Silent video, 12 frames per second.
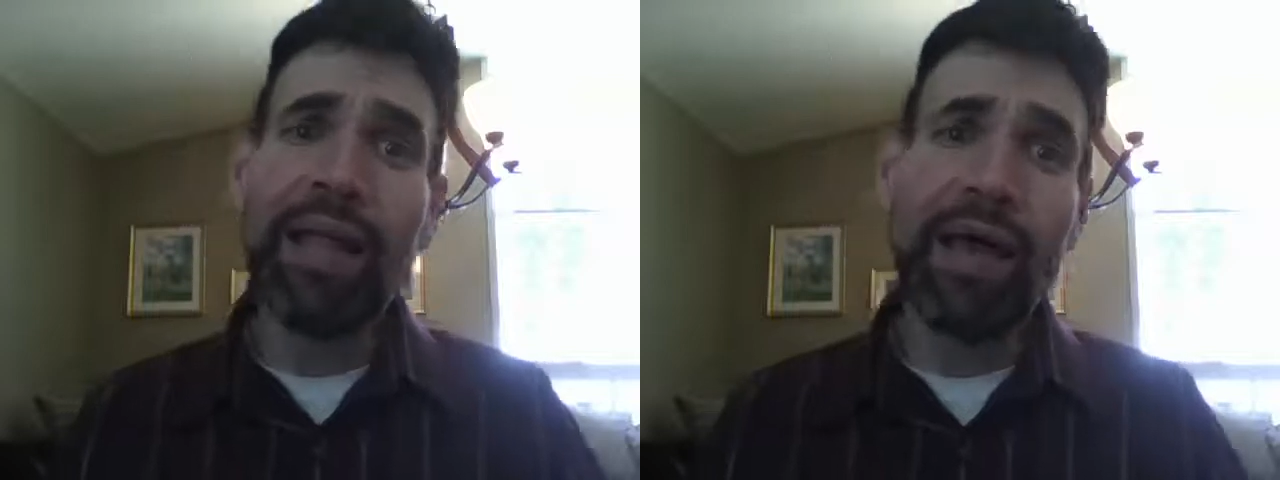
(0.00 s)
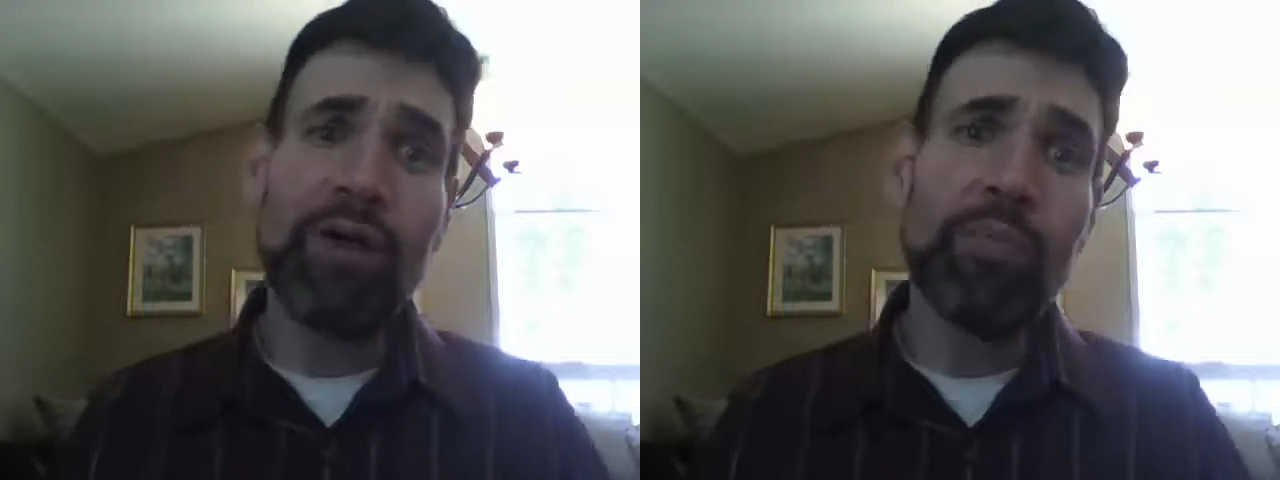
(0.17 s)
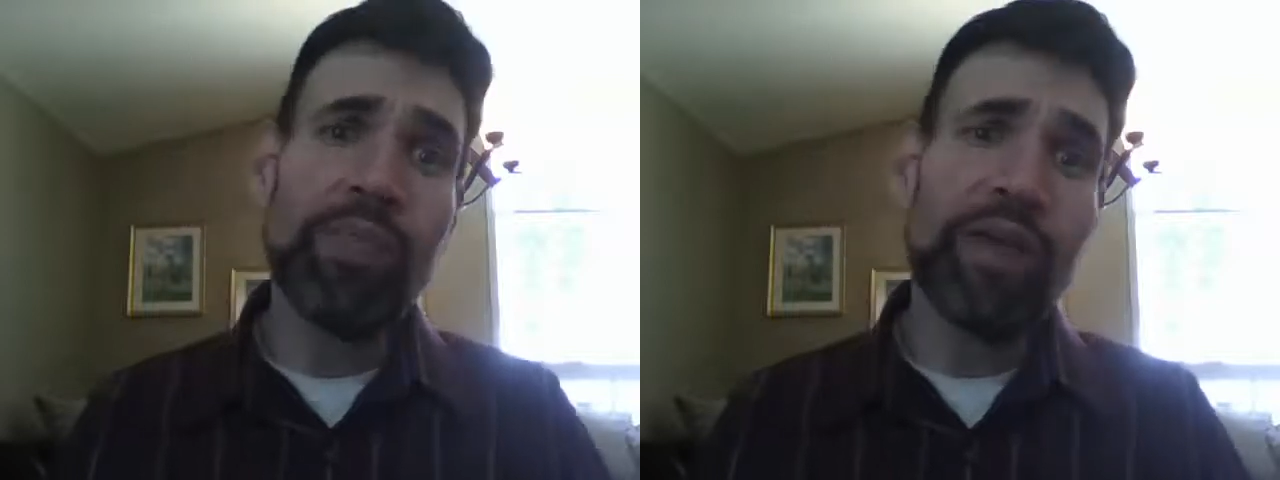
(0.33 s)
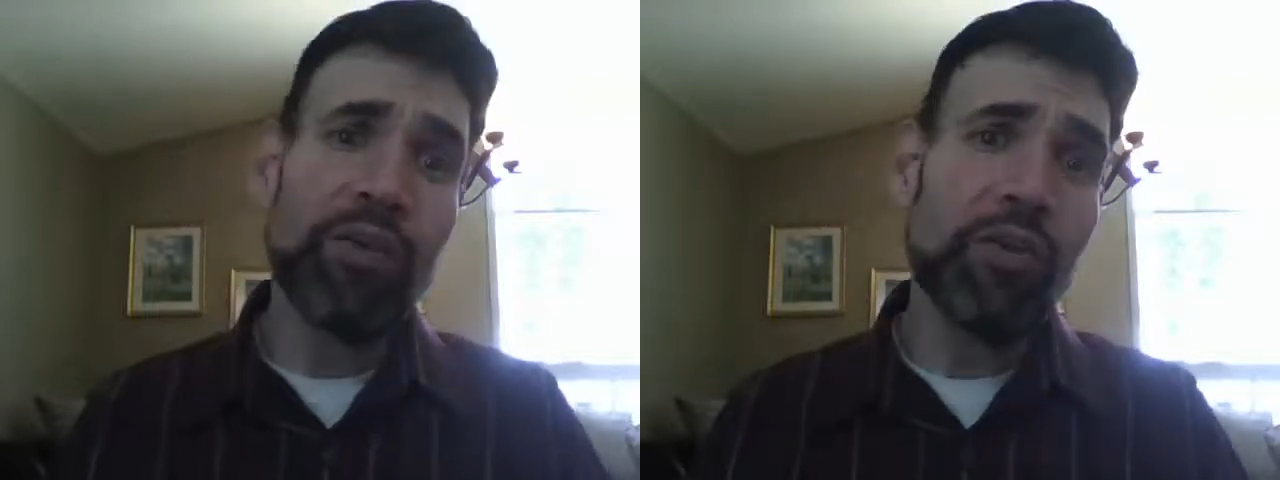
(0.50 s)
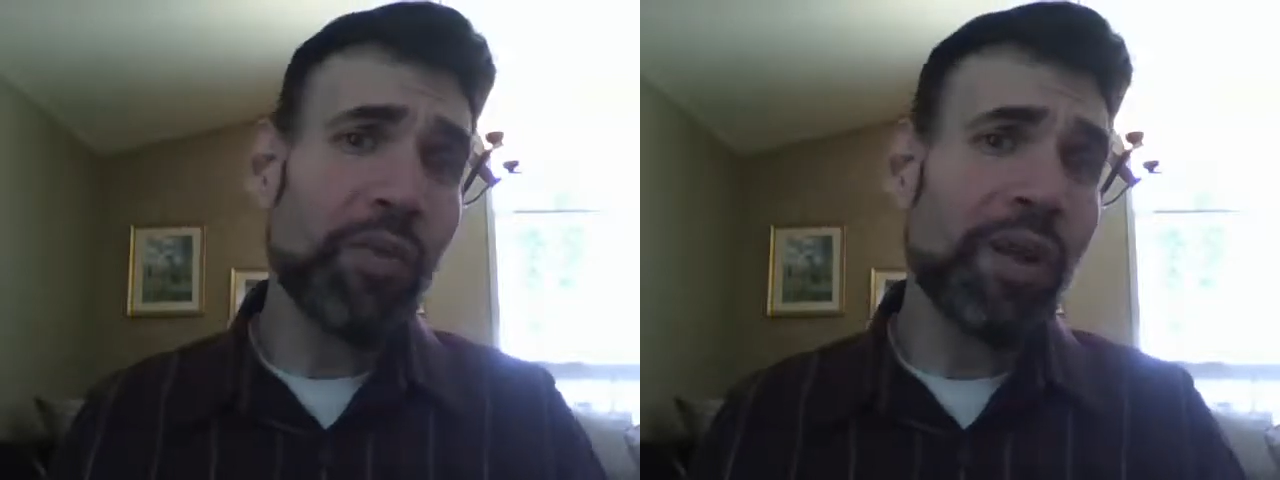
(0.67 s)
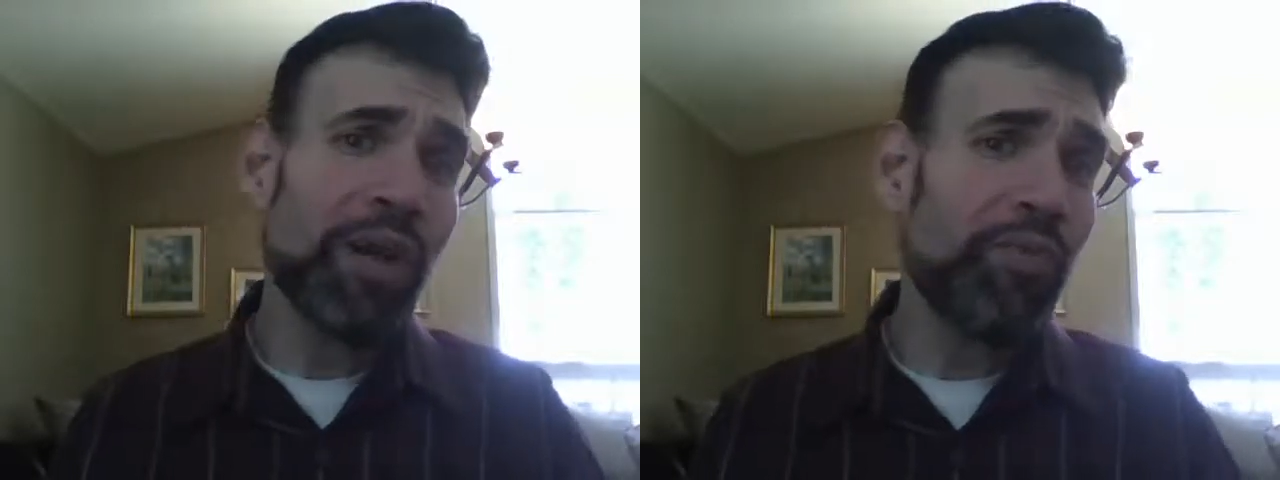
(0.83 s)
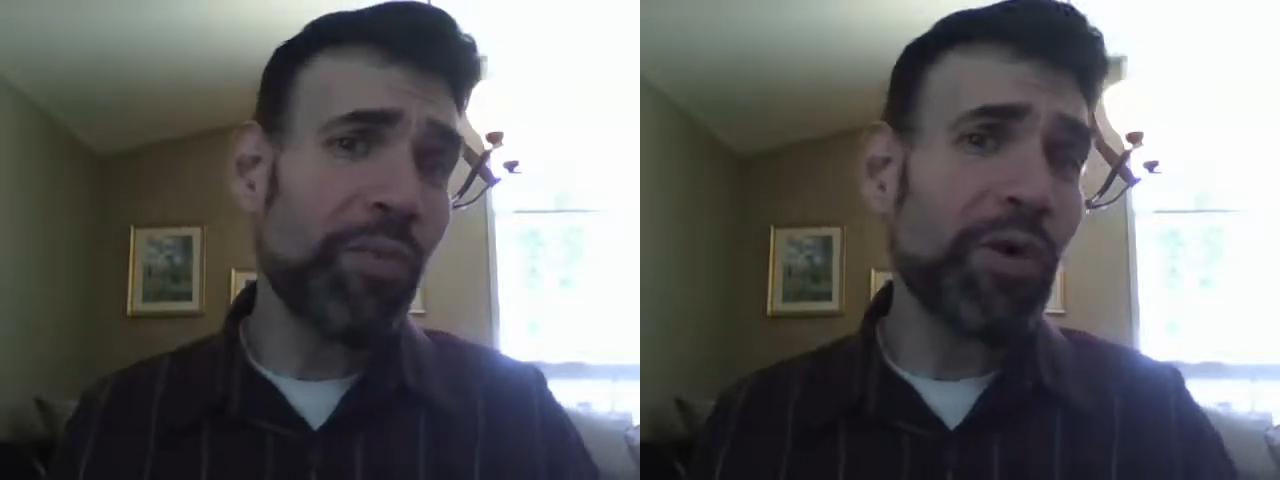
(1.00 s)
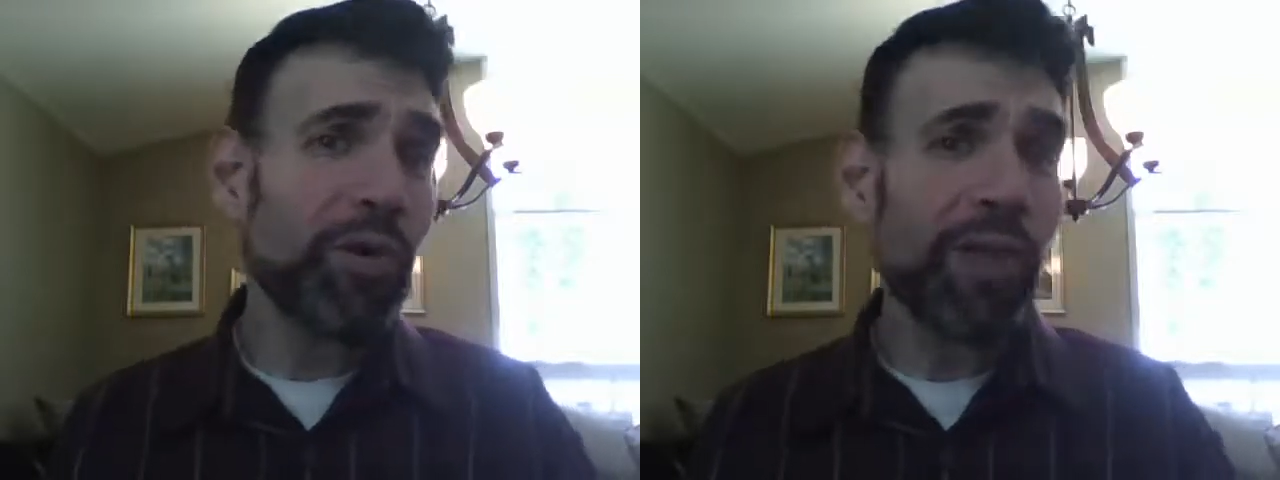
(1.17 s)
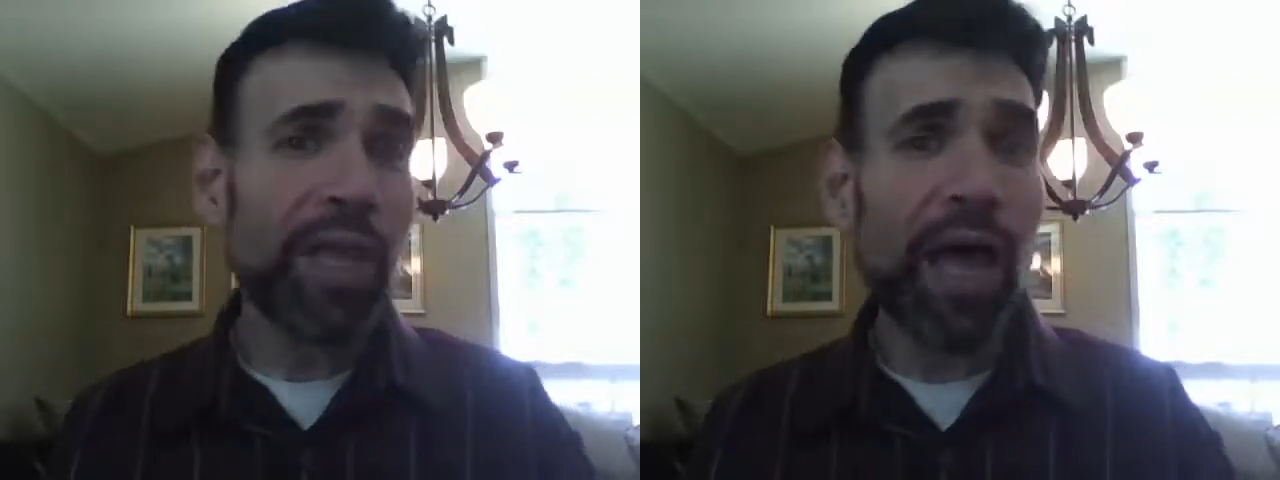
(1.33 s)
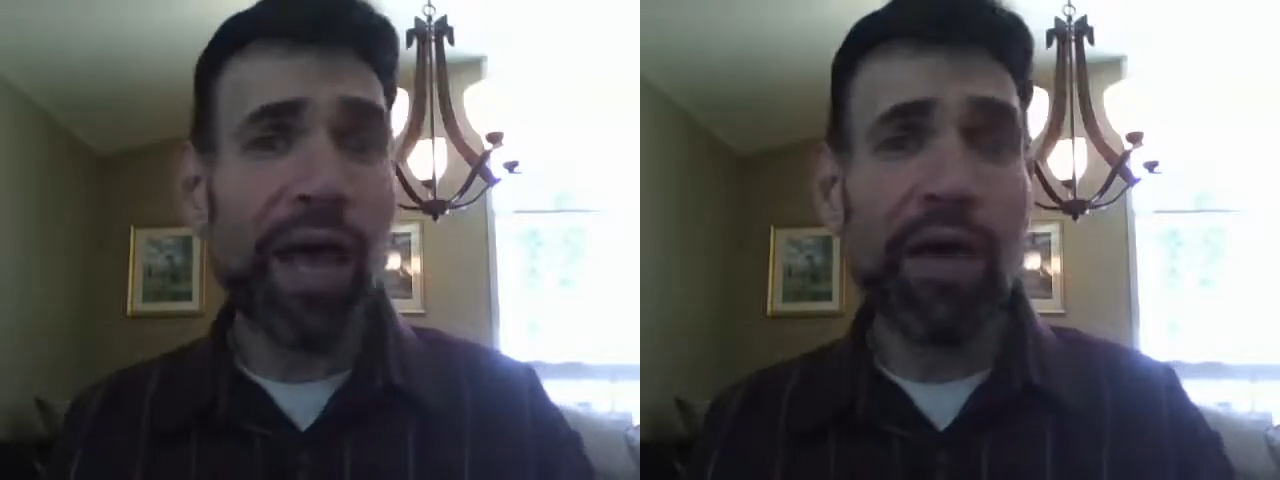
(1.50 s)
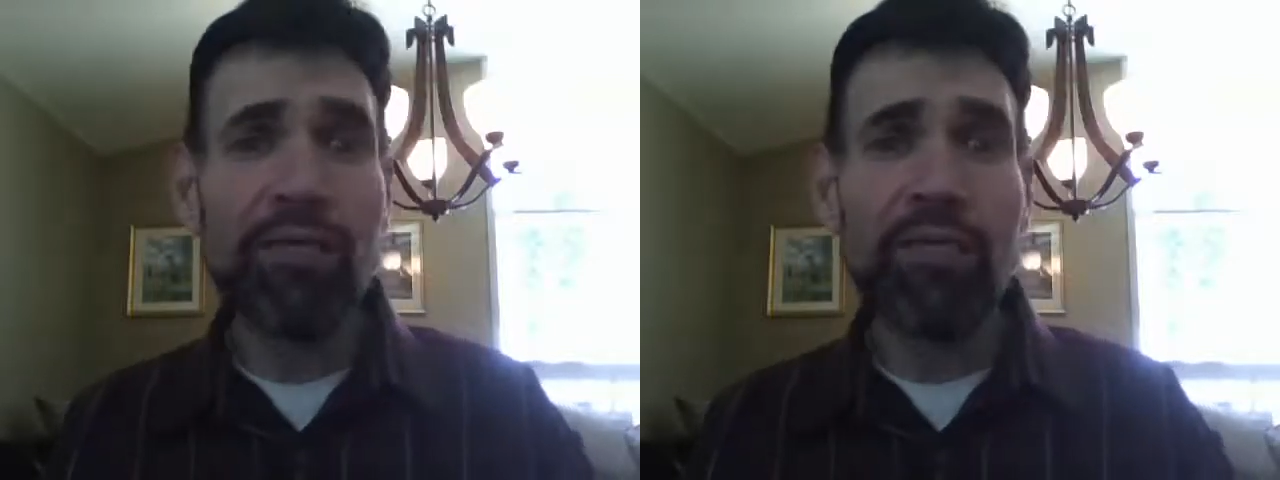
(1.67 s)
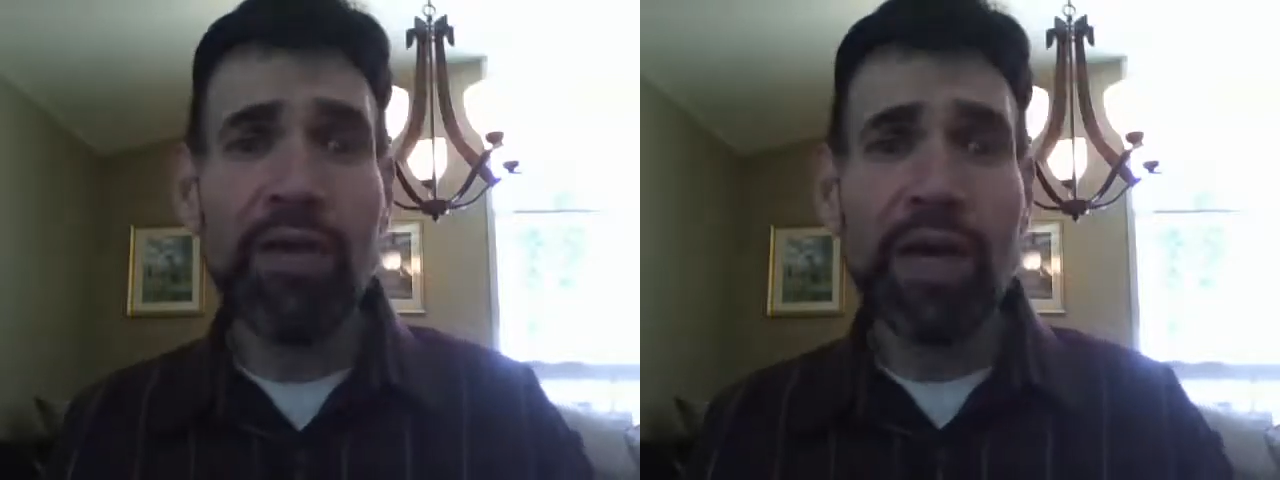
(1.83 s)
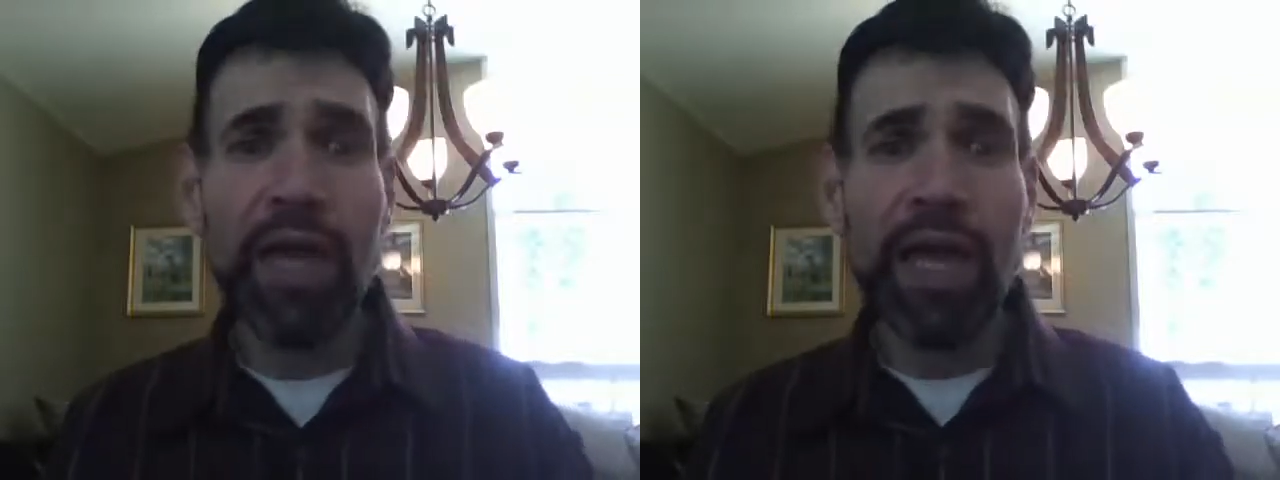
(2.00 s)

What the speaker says: I hope that you and everyone you love